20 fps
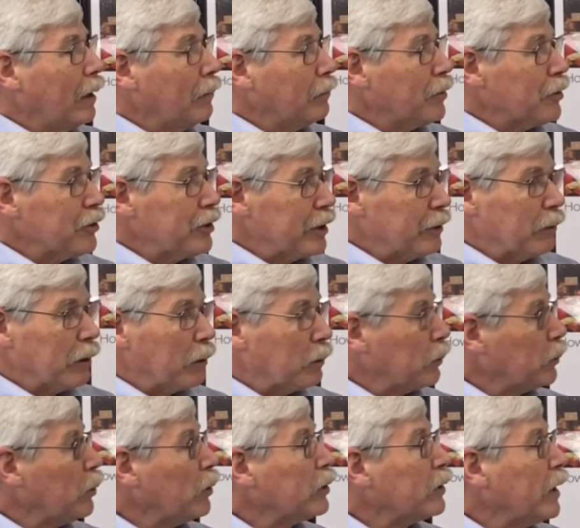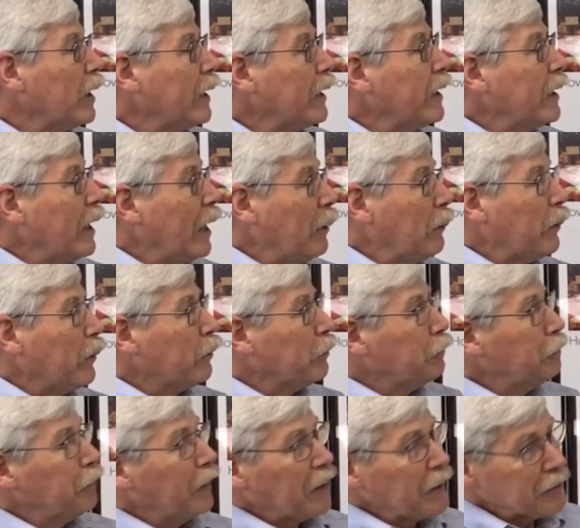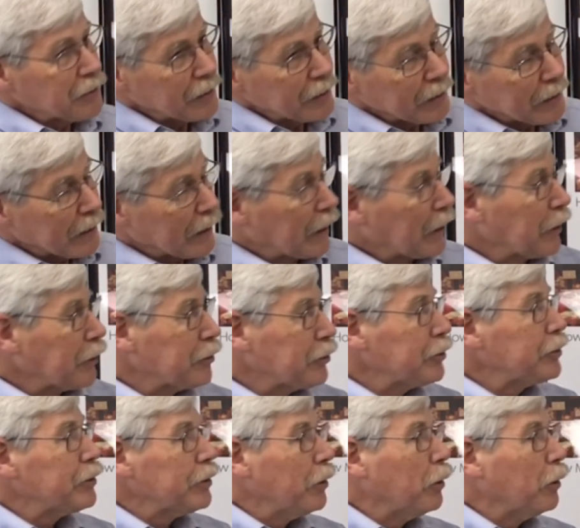to see what it would look like and how we could phase in things